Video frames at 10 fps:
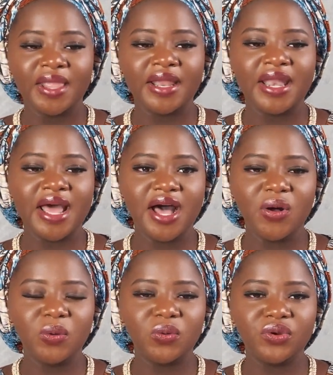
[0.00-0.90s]

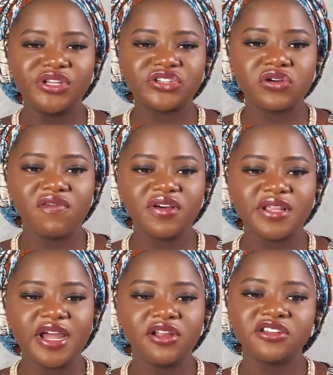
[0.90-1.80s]
Now, we discovered
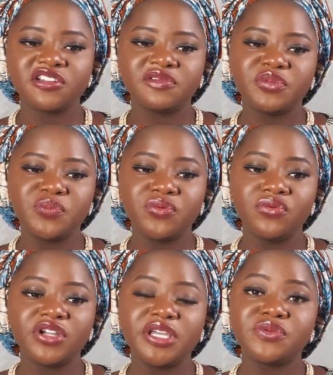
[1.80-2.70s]
that a lot of people
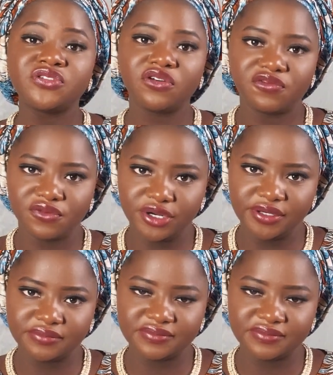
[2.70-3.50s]
keep suffering,